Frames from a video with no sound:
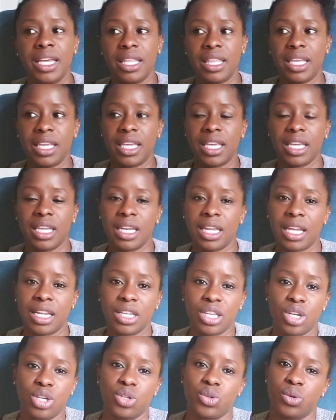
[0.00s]
thinking
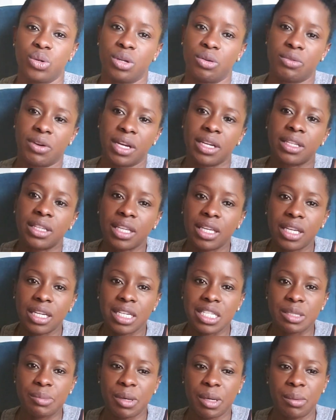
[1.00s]
that they're doing the right thing
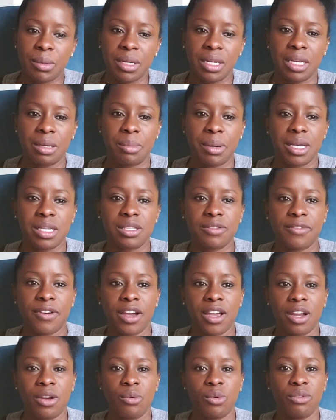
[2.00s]
because baby need a
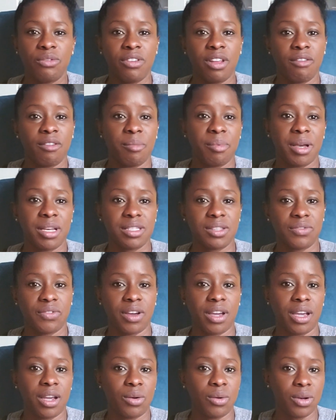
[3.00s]
pacifier. We've never
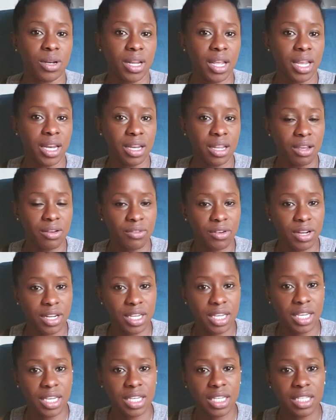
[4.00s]
pacified with any of our
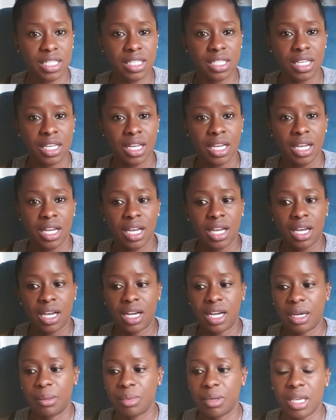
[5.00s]
kids.
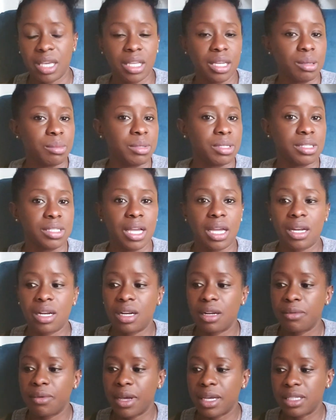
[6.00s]
Caleb is not
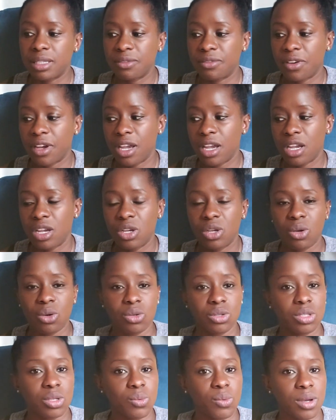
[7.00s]
on a pacifier. He
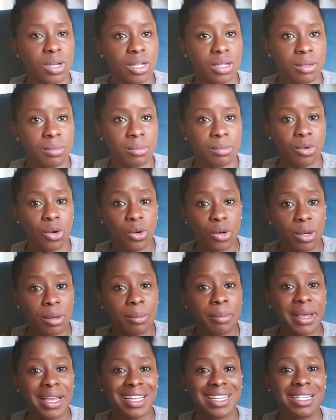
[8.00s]
goes to go to
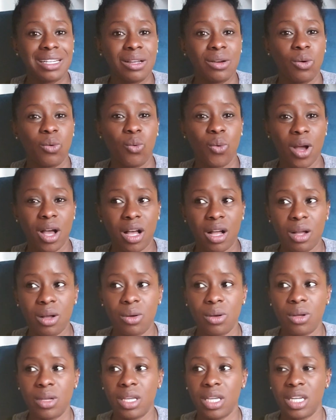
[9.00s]
bed
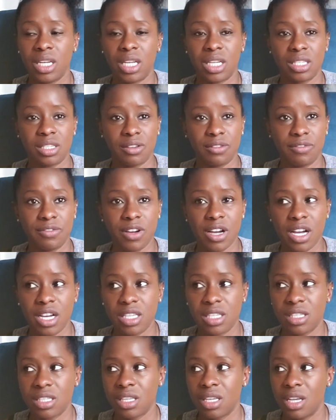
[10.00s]
well. He doesn't
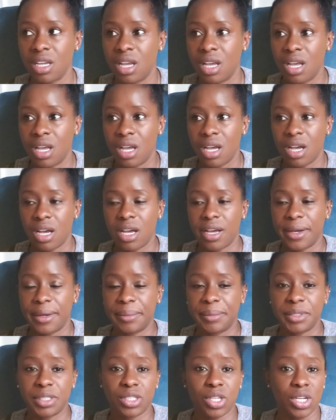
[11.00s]
fuss.
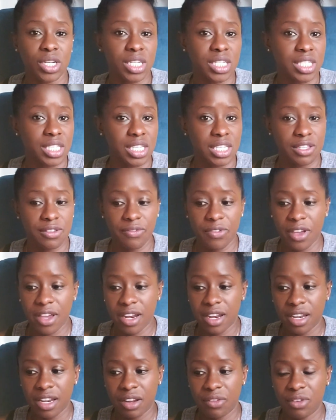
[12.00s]
As long as he's
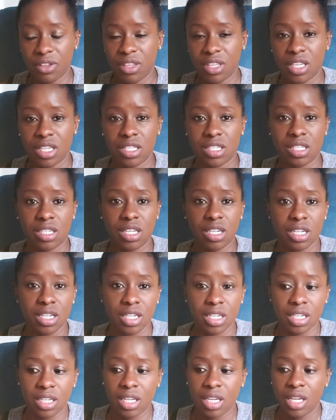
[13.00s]
fed and everything's
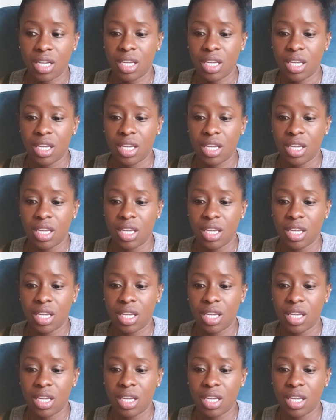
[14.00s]
good.